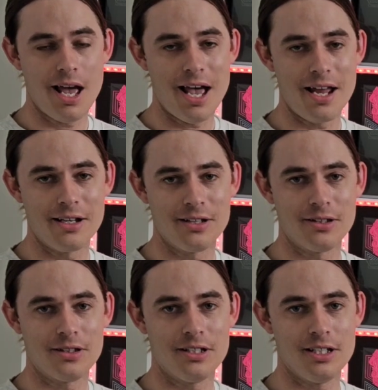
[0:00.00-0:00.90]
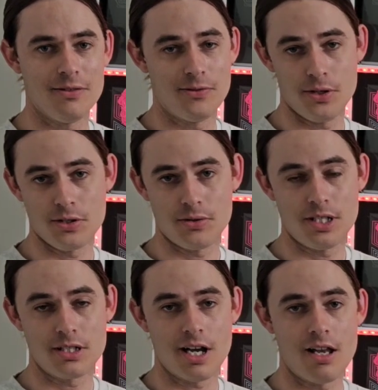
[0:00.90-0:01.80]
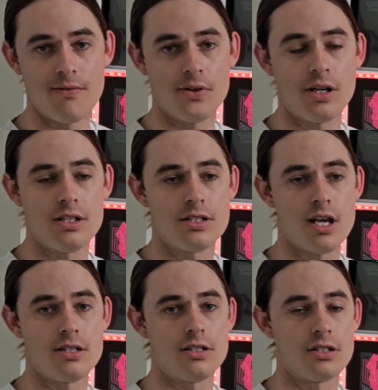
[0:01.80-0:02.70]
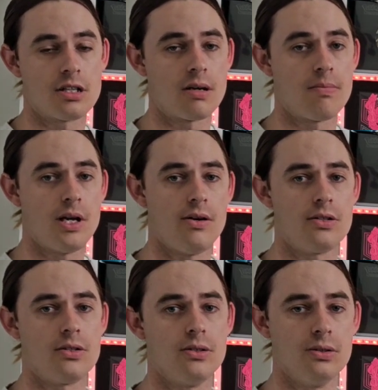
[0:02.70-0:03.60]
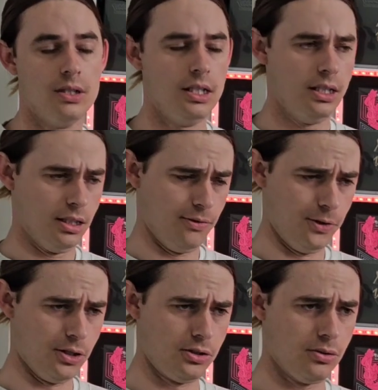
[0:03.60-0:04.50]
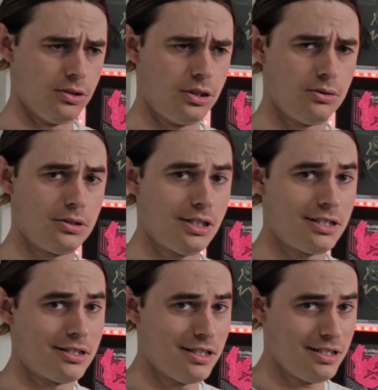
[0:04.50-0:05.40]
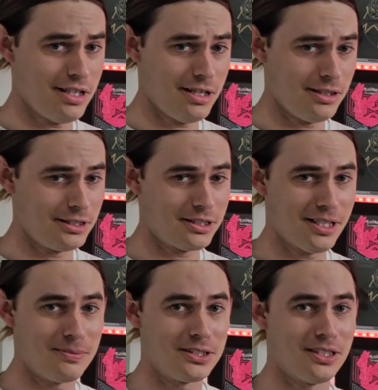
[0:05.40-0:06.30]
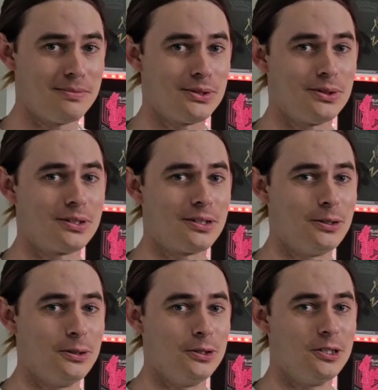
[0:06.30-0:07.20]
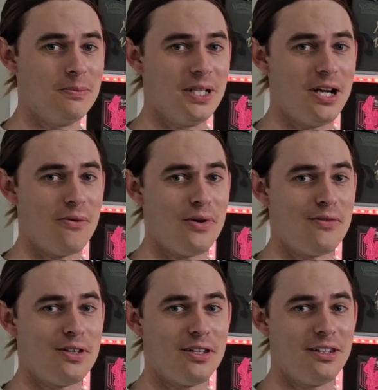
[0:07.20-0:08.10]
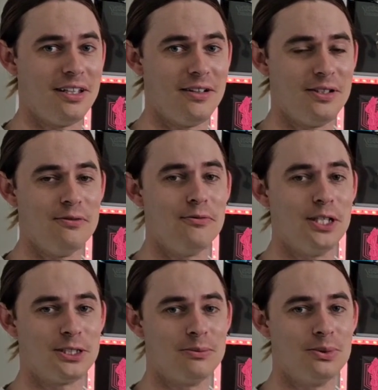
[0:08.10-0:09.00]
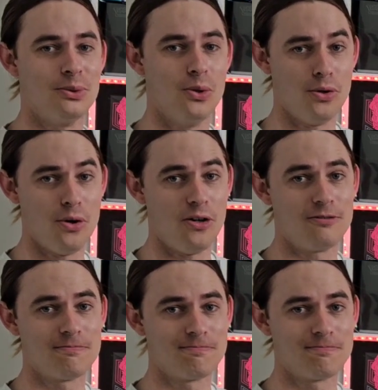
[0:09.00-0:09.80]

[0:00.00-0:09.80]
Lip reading: at the first 3 Scarlet and Violet sets and compare it to the first Sword and Shield sets. Then at the end, let's come to some sort of conclusion about whether they're investable or not.